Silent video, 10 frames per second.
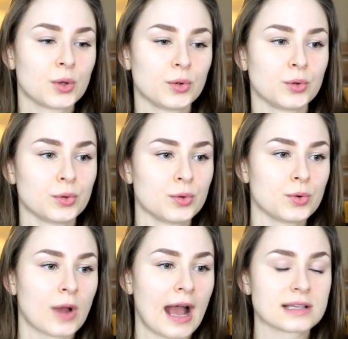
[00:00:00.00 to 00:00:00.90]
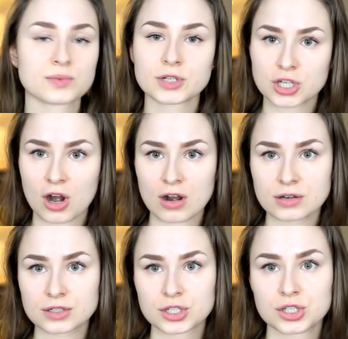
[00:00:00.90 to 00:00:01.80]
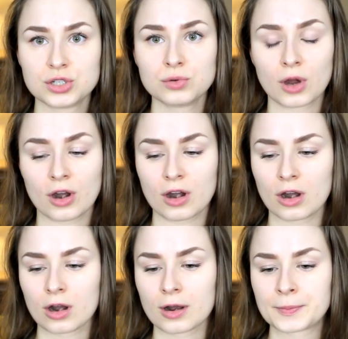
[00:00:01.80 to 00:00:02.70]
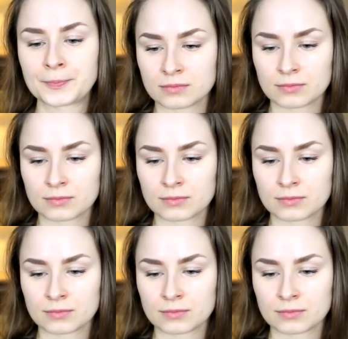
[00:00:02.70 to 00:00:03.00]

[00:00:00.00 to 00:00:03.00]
who has returned to her